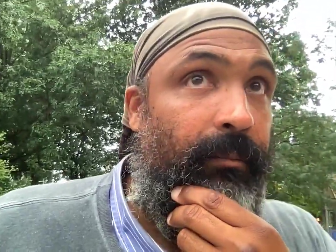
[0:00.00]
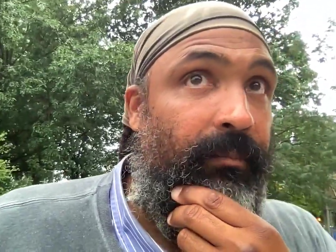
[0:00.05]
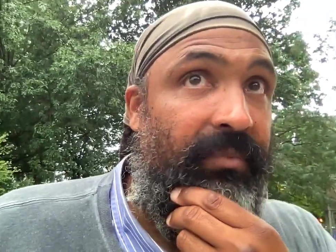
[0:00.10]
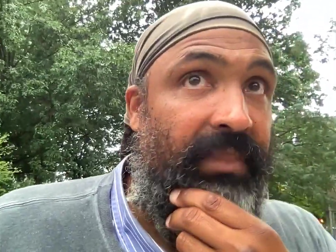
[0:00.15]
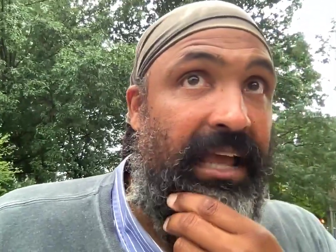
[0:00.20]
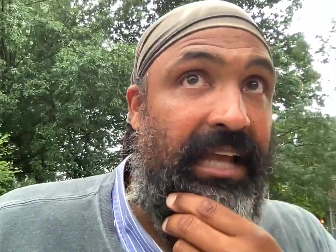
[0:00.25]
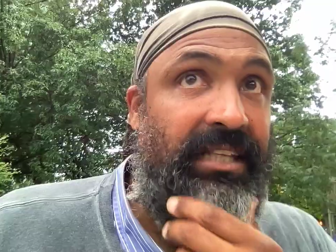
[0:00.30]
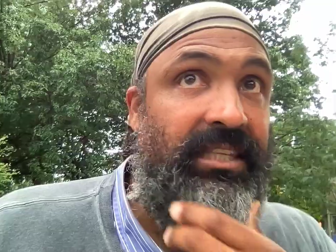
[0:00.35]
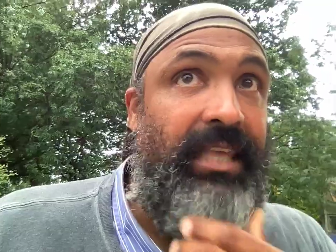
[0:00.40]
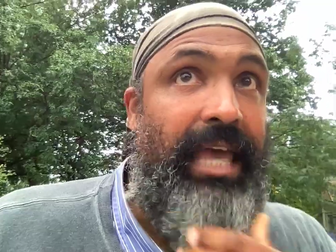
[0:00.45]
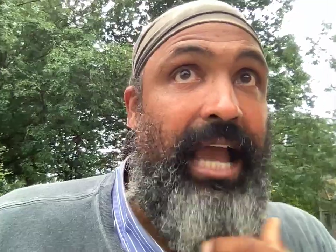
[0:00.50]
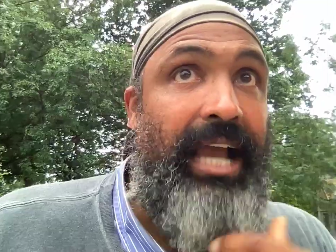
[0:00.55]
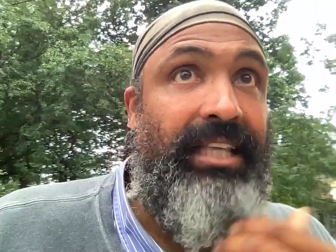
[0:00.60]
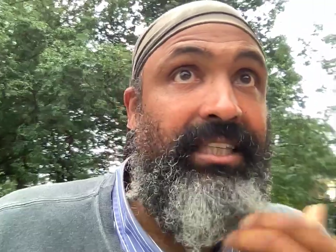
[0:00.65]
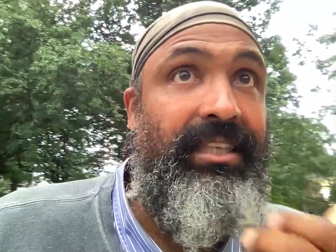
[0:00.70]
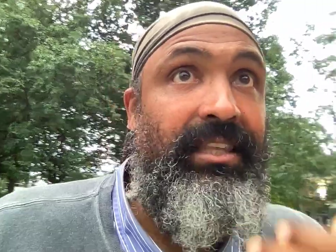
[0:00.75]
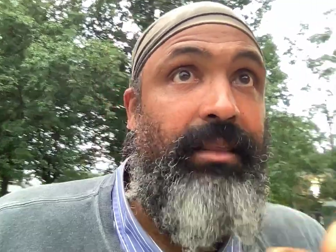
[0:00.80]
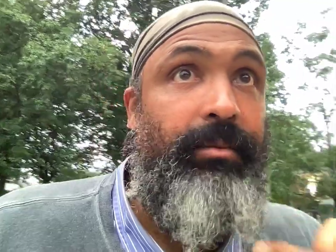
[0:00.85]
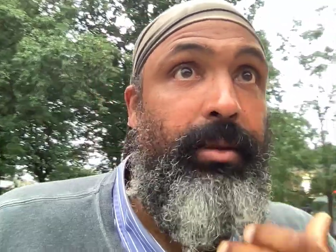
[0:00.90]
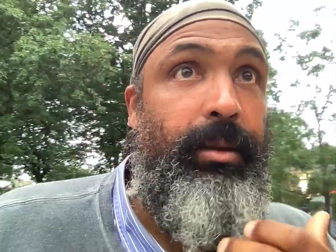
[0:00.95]
That's the
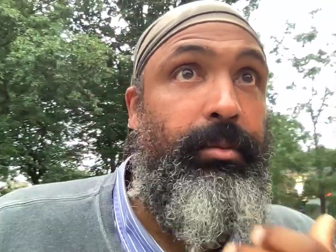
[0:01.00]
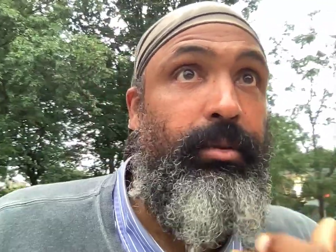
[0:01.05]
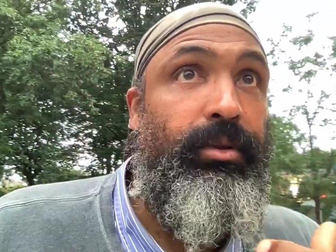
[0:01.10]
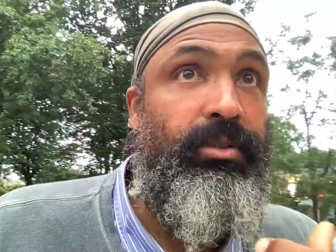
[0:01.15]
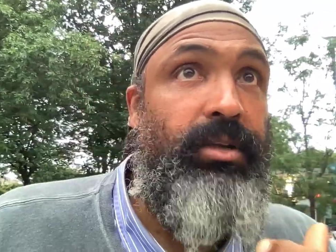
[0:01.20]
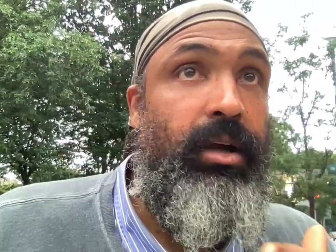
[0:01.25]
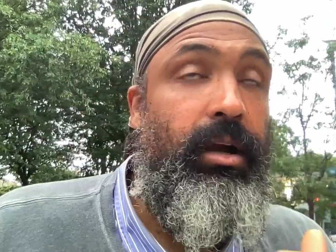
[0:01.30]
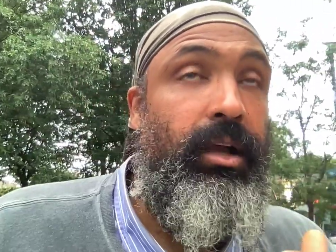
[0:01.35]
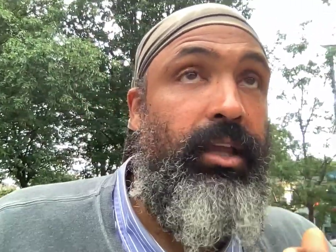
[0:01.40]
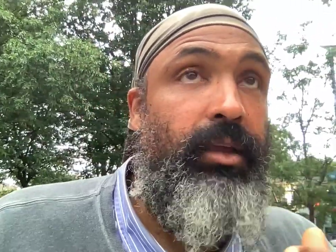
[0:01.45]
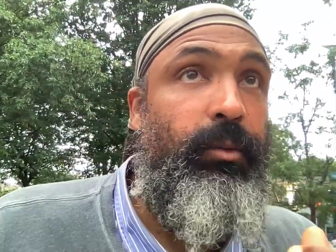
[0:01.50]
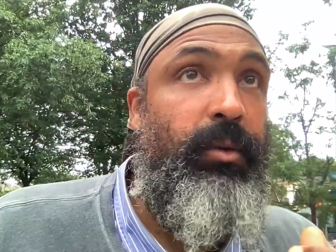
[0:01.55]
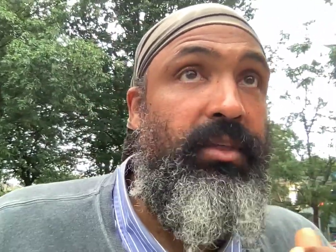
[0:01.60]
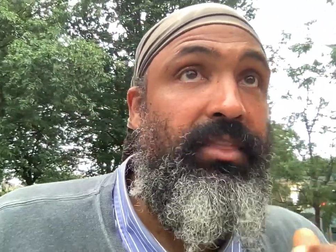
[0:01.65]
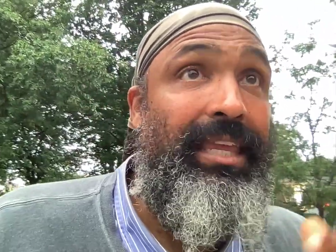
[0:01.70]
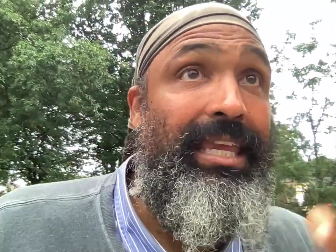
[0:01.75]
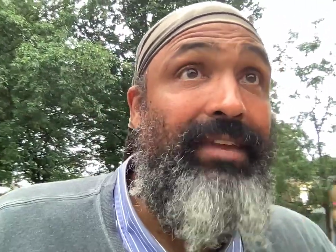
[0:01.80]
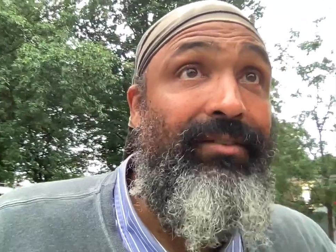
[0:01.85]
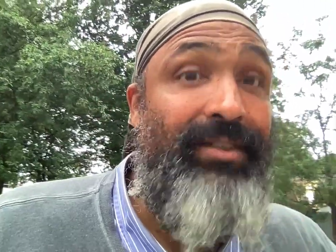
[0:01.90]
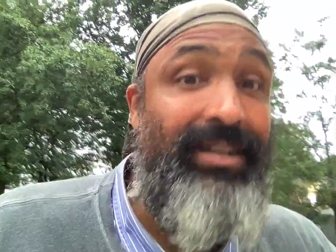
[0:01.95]
accent that people are talking with,
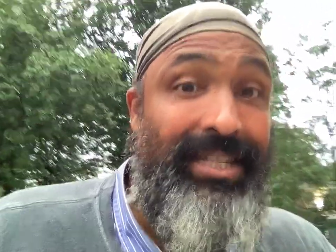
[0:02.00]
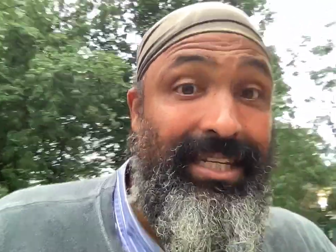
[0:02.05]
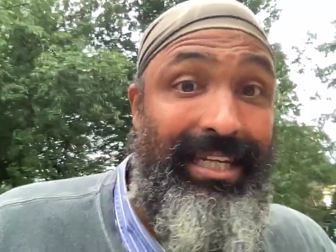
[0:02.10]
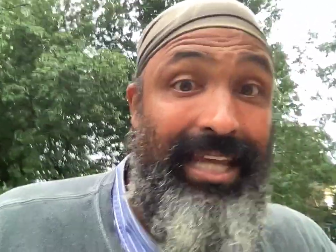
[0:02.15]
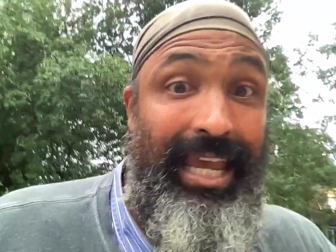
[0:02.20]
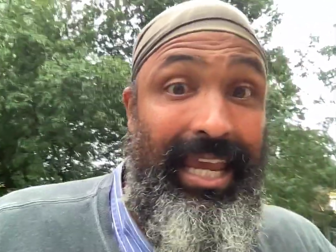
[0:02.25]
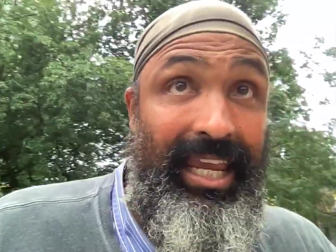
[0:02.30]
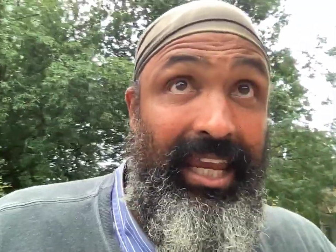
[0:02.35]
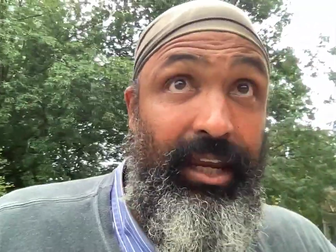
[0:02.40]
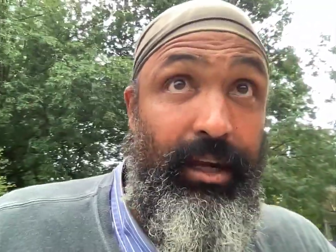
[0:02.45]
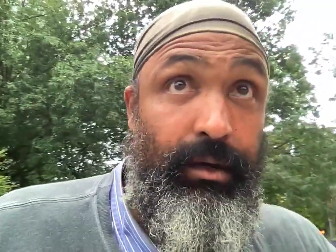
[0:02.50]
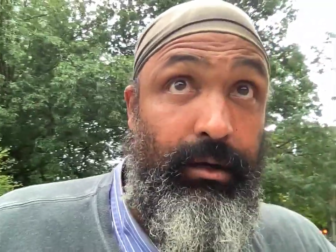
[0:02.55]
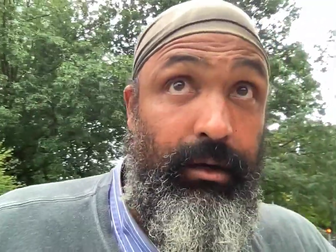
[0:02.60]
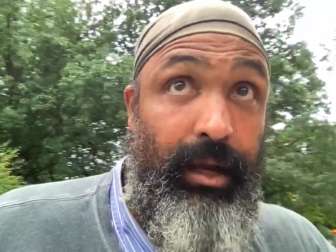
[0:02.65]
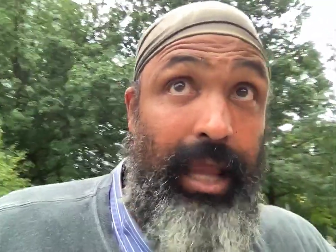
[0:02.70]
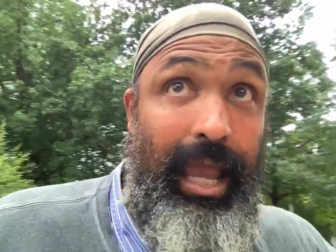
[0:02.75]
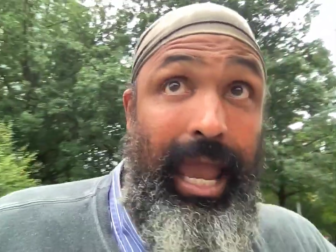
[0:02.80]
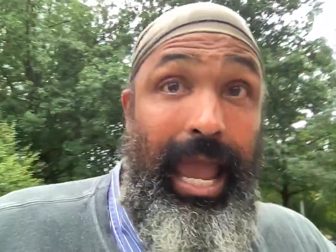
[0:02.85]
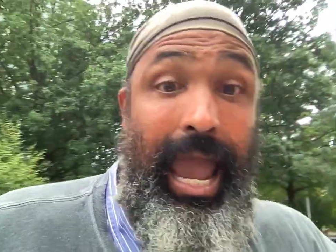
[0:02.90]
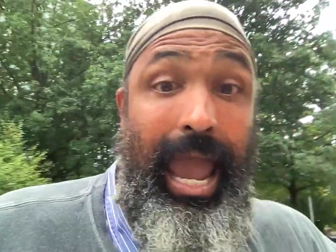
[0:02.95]
even today here
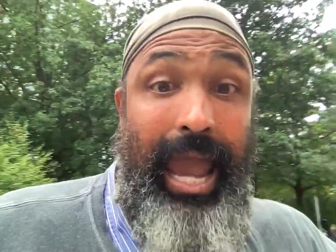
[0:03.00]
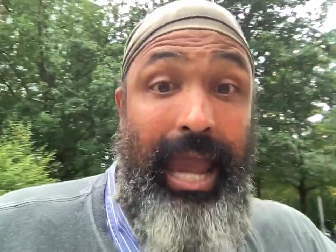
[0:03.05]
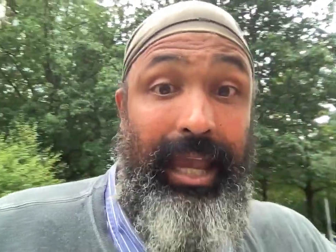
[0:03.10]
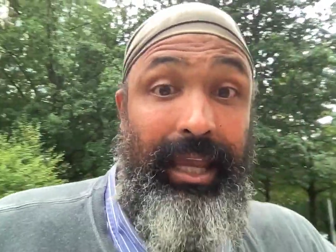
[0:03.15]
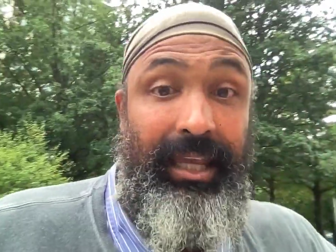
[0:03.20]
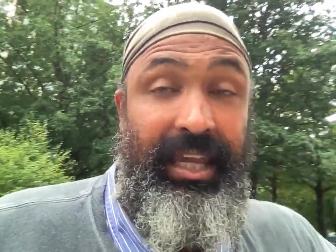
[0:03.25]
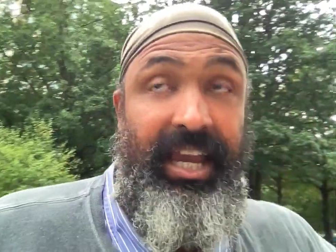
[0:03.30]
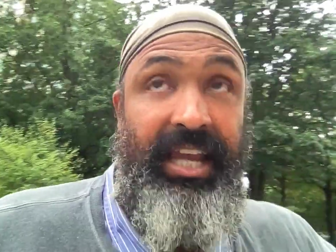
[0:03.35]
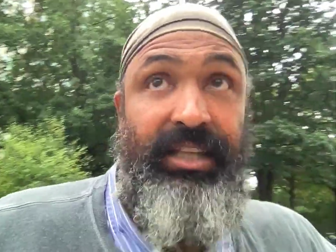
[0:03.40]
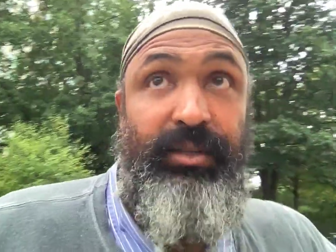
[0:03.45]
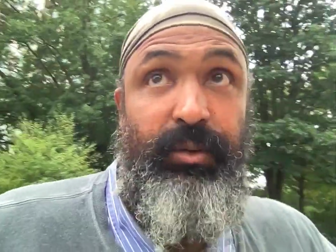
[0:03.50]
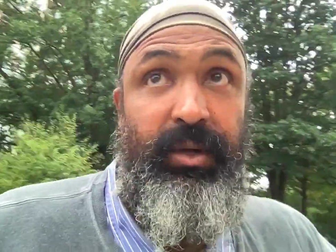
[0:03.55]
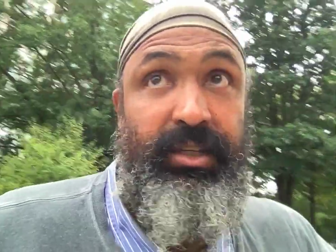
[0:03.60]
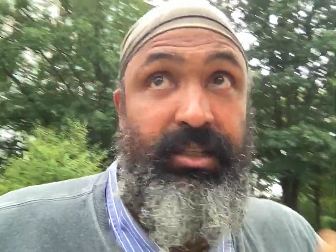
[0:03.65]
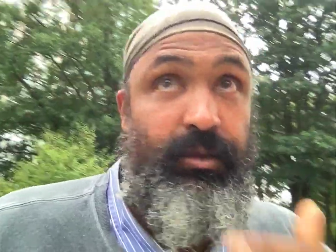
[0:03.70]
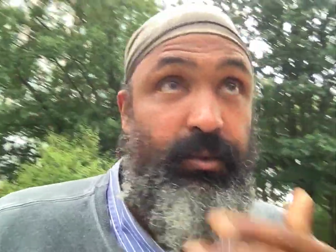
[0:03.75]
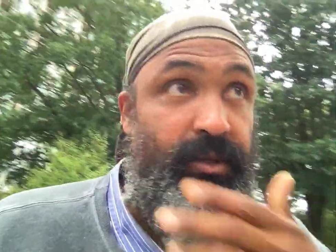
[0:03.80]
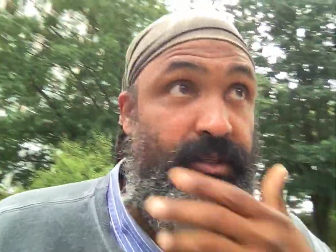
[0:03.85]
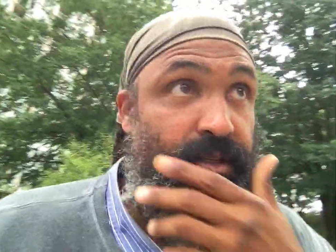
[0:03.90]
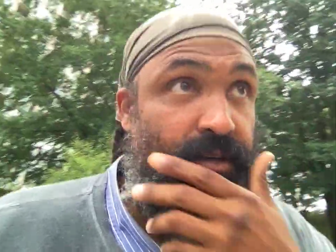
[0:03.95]
at Case
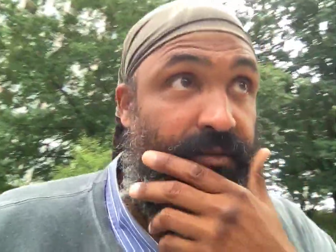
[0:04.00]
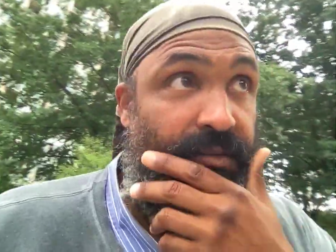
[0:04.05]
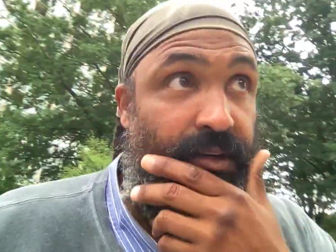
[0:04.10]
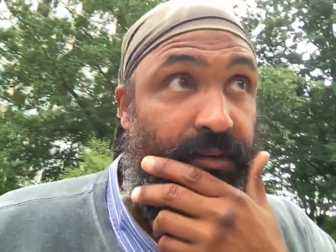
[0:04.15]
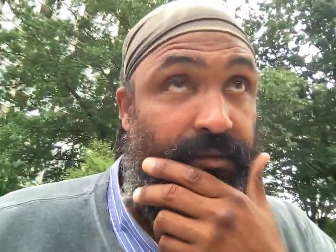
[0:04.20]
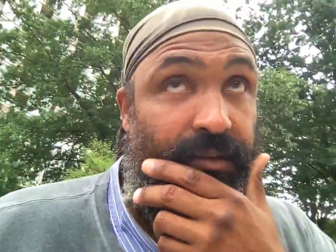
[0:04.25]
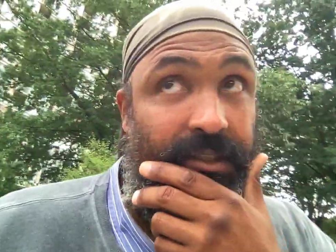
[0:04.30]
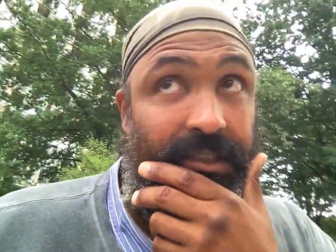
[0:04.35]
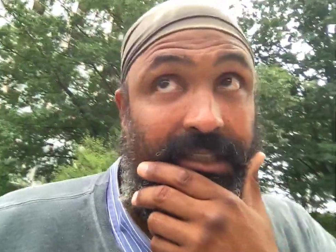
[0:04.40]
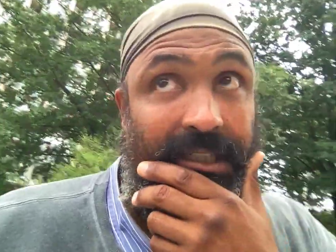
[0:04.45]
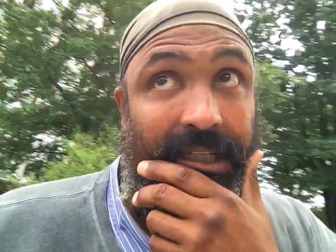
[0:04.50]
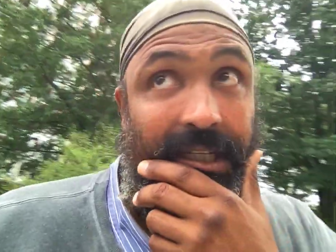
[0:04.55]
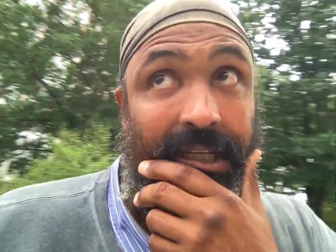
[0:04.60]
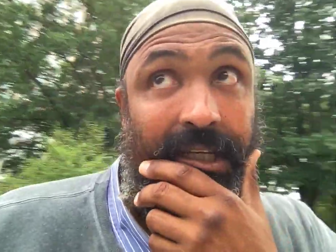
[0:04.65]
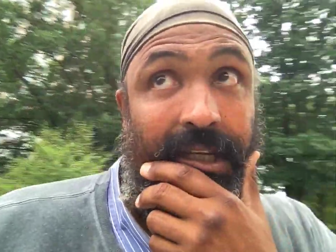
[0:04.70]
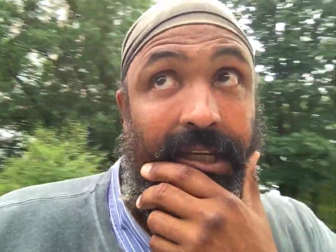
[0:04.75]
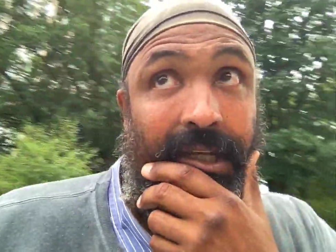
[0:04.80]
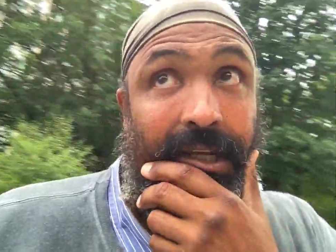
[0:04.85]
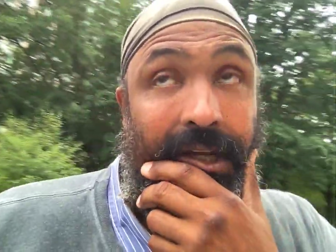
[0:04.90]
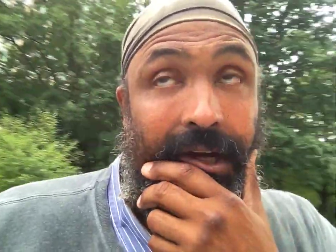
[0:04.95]
Western Reserve University,
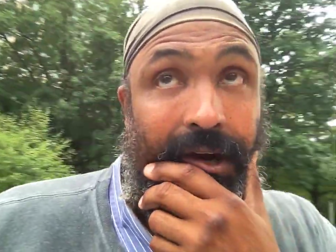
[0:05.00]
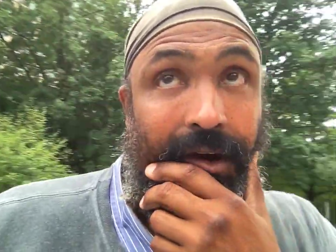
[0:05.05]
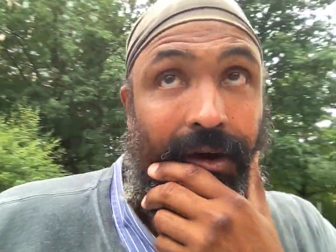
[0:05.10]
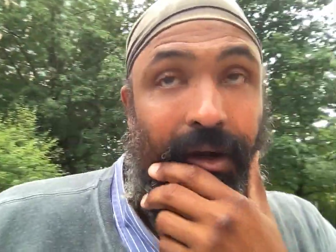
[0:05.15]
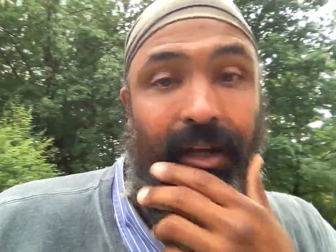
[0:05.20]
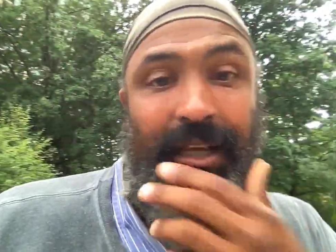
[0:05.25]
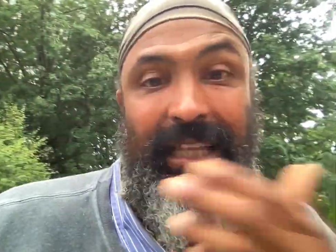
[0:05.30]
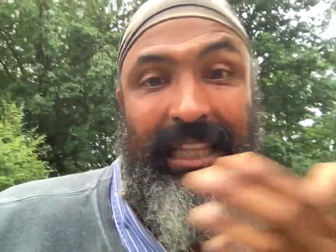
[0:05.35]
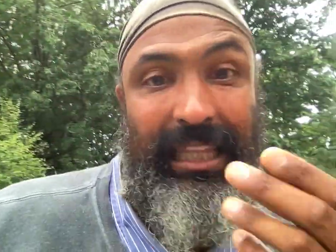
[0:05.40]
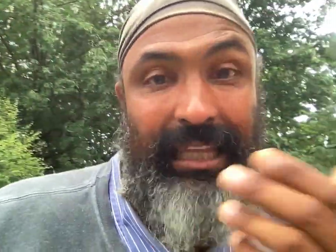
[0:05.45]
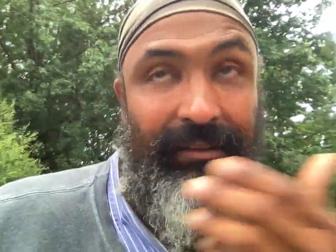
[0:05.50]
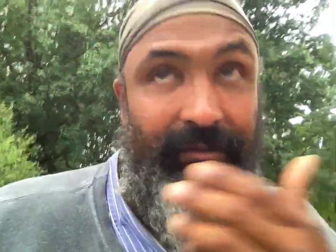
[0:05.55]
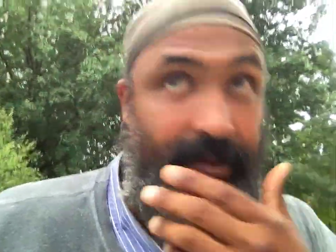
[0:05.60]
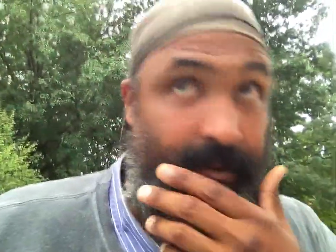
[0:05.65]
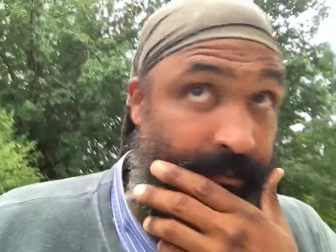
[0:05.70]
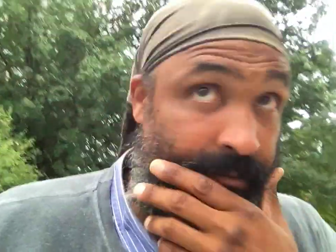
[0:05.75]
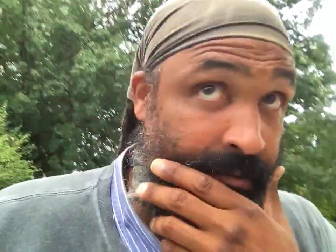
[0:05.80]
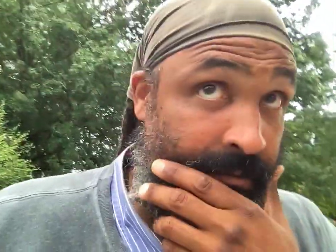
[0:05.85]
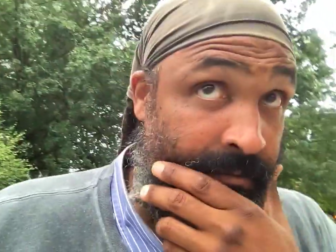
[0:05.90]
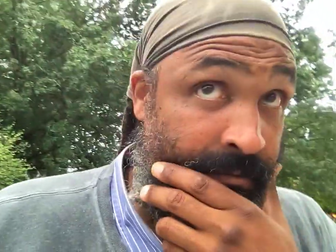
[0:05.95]
or in Cleveland,